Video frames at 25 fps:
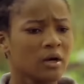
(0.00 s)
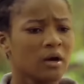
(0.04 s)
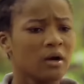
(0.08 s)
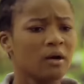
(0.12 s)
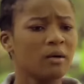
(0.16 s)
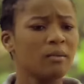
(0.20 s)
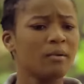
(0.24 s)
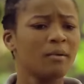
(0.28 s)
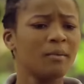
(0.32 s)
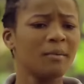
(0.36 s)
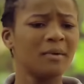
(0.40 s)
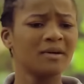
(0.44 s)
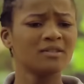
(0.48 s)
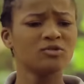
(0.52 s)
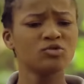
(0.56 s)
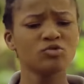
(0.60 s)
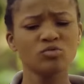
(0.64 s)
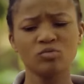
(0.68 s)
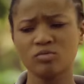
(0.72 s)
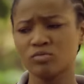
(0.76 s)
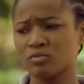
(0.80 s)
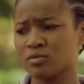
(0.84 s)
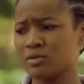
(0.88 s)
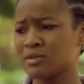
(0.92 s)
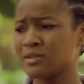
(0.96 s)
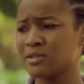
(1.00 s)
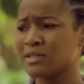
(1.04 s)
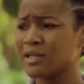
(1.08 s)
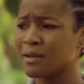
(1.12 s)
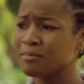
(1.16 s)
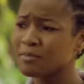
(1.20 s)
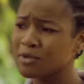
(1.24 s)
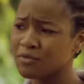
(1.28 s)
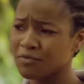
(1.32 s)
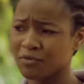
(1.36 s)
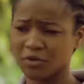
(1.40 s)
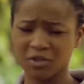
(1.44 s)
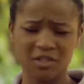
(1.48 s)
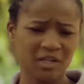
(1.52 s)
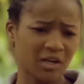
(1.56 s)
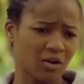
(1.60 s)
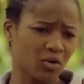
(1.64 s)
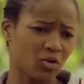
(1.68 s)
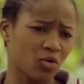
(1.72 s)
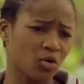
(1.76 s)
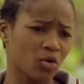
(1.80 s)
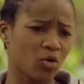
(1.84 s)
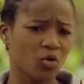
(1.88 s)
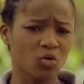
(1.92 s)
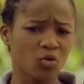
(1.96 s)
Mama, no. Let me rush and
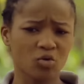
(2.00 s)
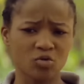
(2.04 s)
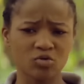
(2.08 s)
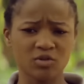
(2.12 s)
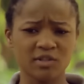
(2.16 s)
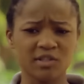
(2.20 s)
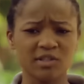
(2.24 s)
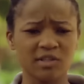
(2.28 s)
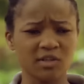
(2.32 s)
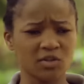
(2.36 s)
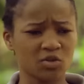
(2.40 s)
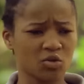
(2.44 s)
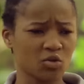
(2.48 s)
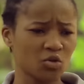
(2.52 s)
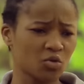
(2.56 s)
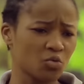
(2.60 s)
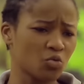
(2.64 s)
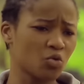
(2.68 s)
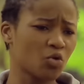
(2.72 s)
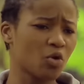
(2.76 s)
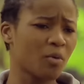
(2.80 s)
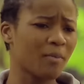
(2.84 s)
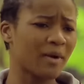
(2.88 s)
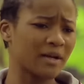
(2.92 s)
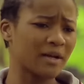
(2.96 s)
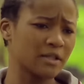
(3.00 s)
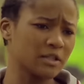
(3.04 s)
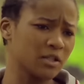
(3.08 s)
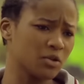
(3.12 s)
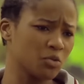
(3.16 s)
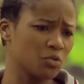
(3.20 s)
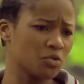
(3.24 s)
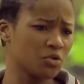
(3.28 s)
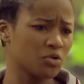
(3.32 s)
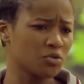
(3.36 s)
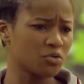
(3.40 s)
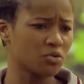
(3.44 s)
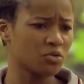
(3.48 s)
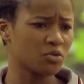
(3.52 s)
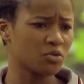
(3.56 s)
call Uncle Jide so he will come and heal you.